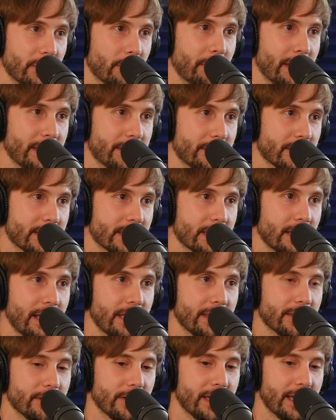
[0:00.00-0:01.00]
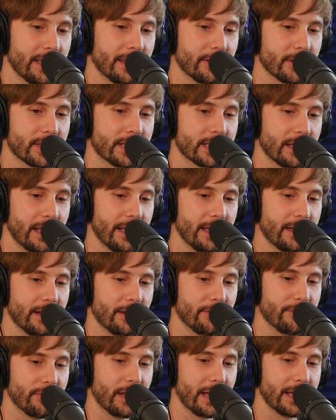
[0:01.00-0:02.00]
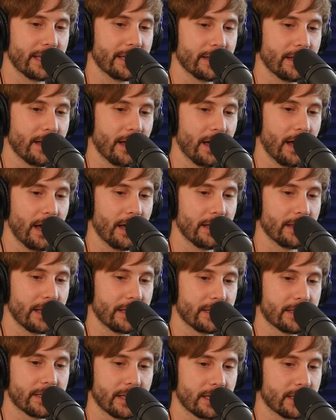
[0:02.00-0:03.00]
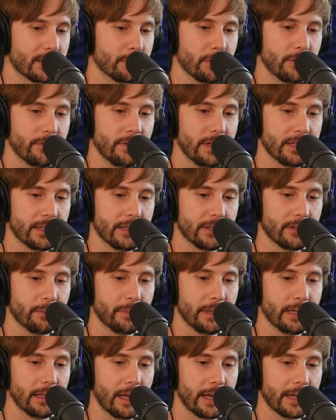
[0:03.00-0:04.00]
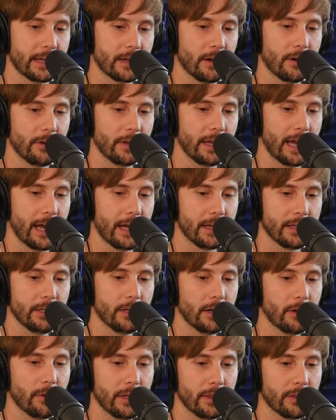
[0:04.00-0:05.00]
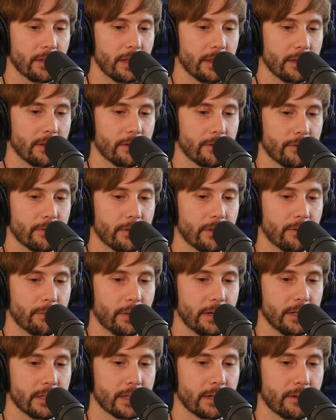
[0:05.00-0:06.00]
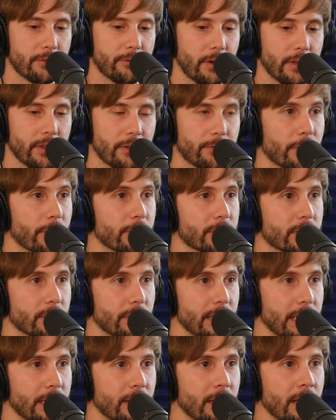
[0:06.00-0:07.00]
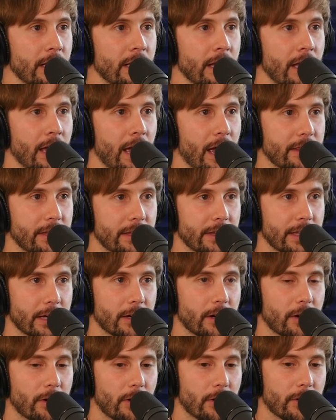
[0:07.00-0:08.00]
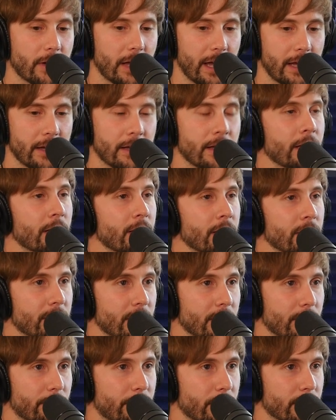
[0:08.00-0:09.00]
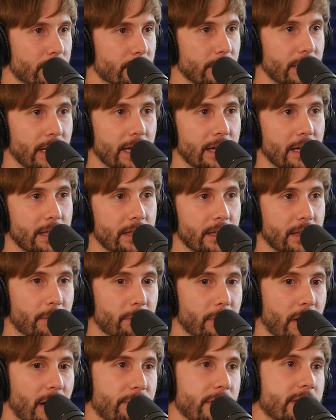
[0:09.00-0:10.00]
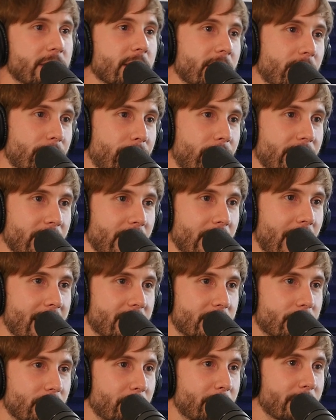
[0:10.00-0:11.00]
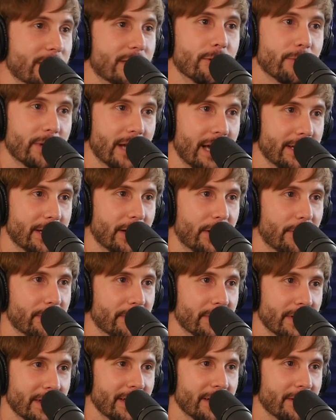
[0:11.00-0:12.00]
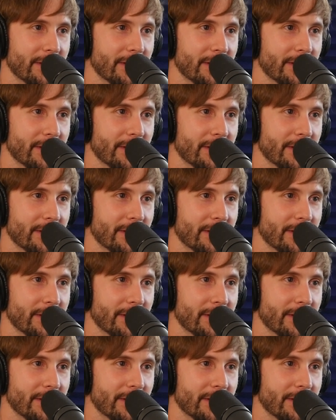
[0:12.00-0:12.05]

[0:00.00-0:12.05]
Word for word: they'll make their slate. They'll get their slate of like uh, like six movies, and they'll be like, oh yeah, you know, and, and the, the money's going to fund the first three, and then they go, okay, then the first three get, and then the profits are going to fund the last three. But you and I know